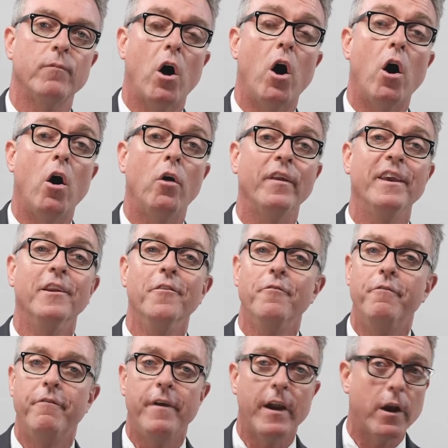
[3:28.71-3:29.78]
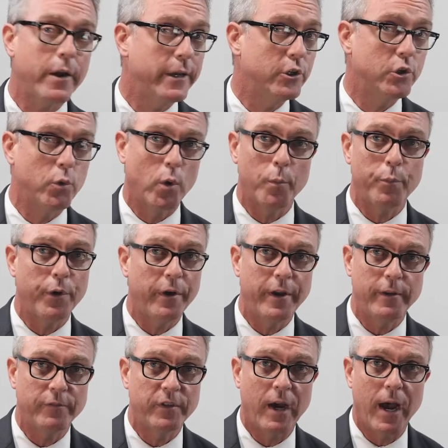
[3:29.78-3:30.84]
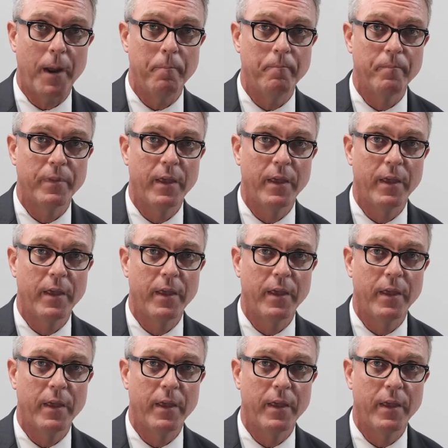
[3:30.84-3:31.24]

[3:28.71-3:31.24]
all in a very short period of time.